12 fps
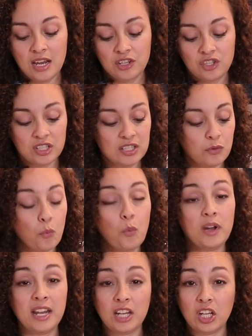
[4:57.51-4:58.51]
just
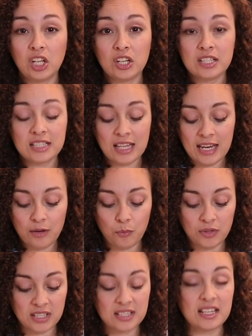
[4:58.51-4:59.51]
what it looks like,
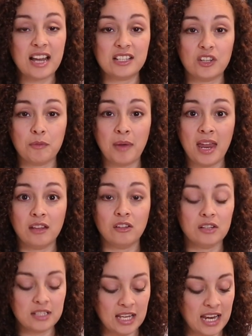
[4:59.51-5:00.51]
what the size of the pan
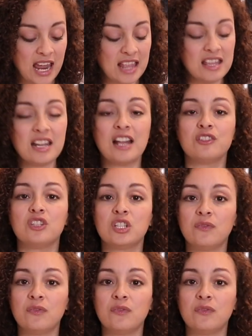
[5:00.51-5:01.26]
looks like, and then I'll just